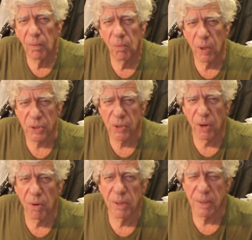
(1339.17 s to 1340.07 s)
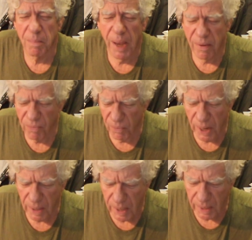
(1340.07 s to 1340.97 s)
what struggles I'm having
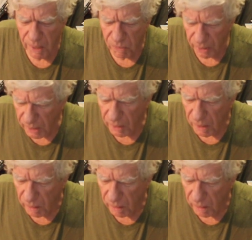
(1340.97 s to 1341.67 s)
right now, and